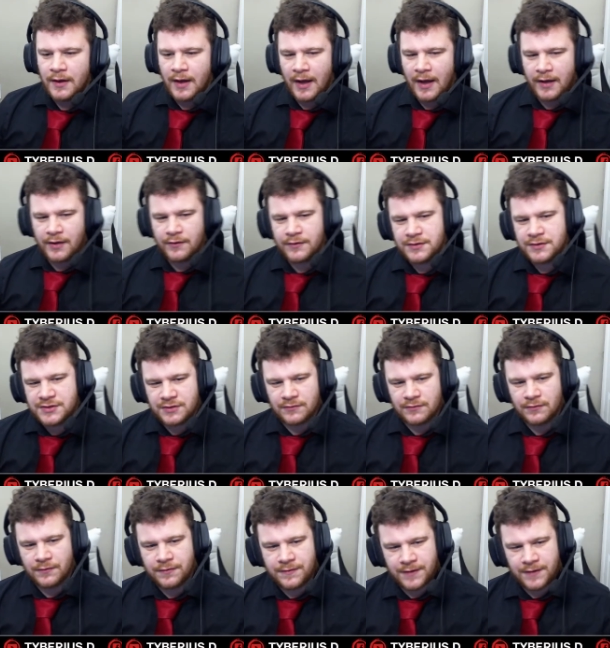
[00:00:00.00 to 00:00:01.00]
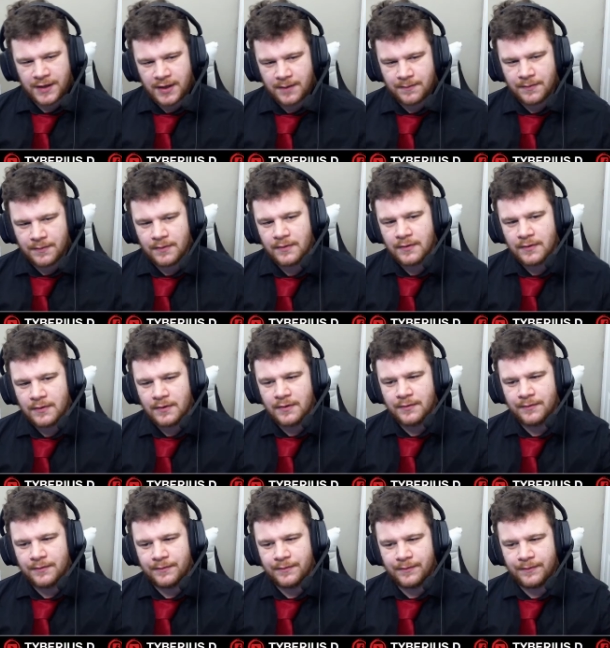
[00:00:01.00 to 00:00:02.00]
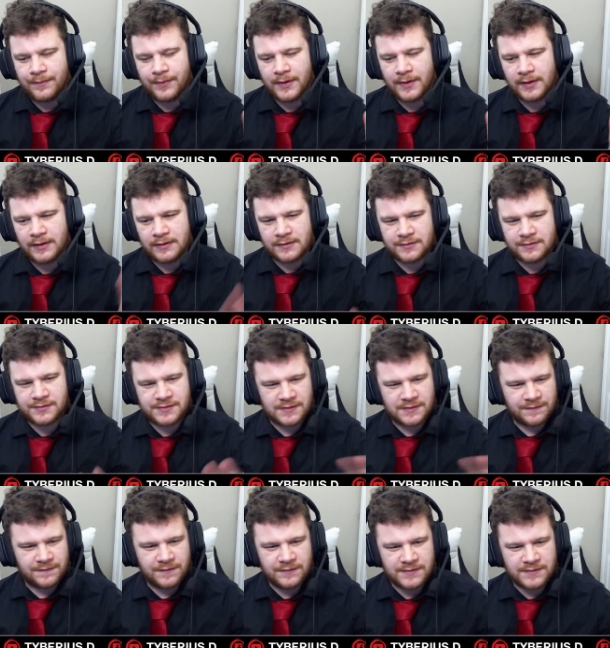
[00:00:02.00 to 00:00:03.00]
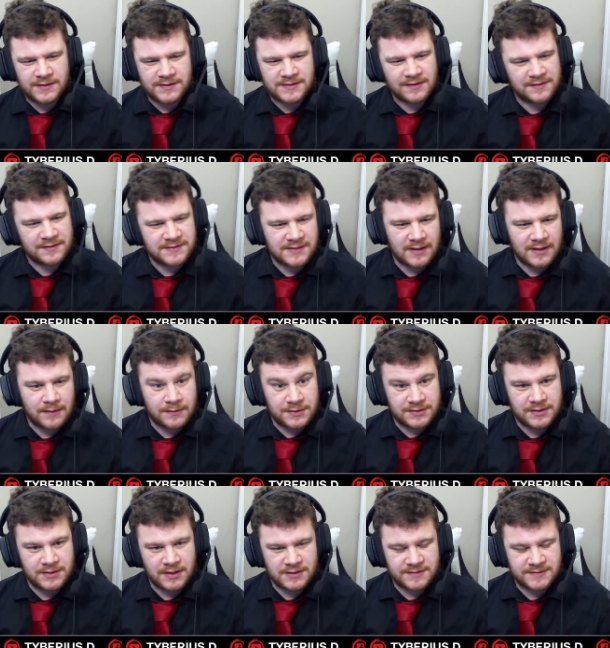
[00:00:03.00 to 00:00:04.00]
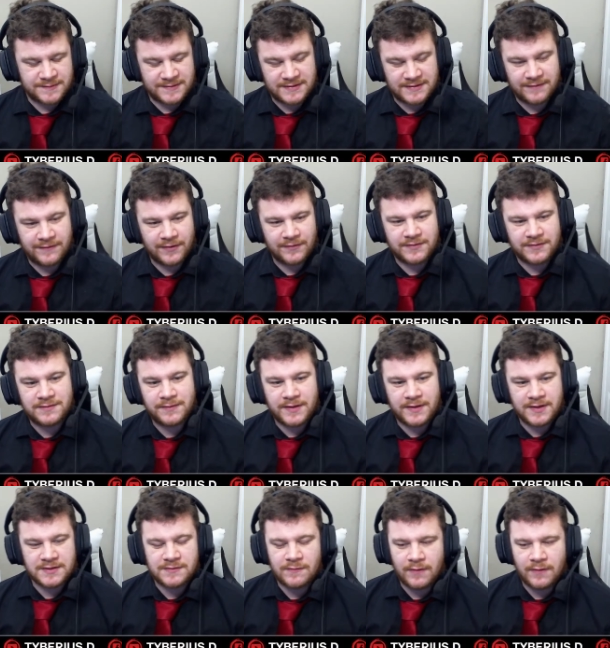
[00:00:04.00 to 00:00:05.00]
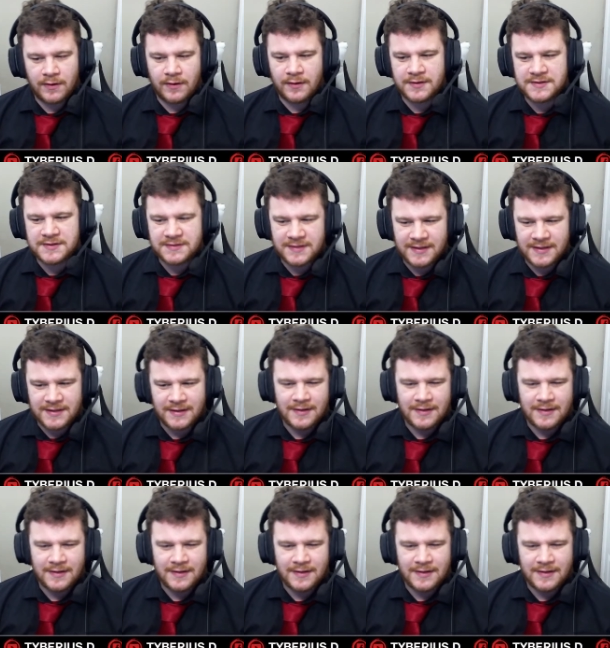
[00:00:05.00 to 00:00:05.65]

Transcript: I know the general theme, but there's a few details that I'm just not specific with, because quite honestly,